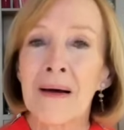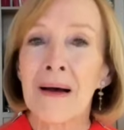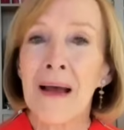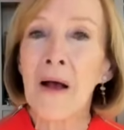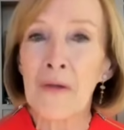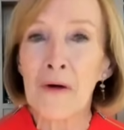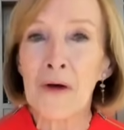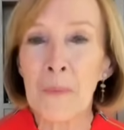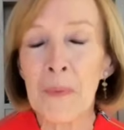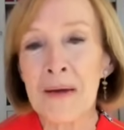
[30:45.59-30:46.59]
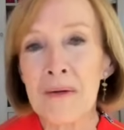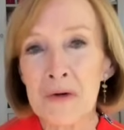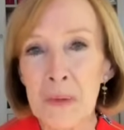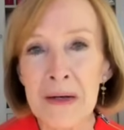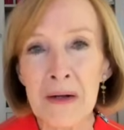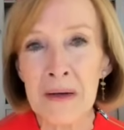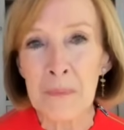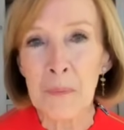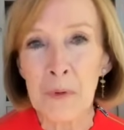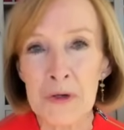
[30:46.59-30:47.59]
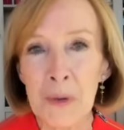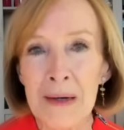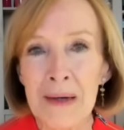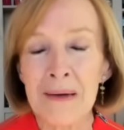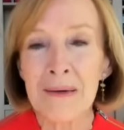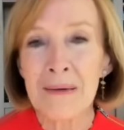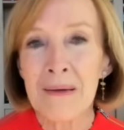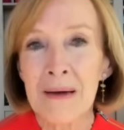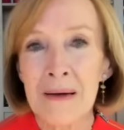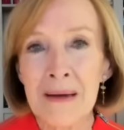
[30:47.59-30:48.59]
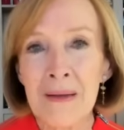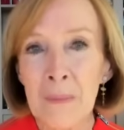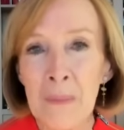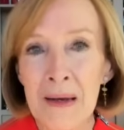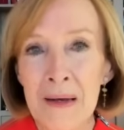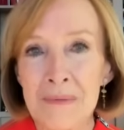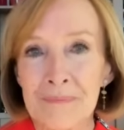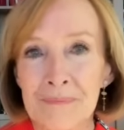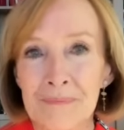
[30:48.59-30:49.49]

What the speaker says: how they're going to be treated and portrayed in the media.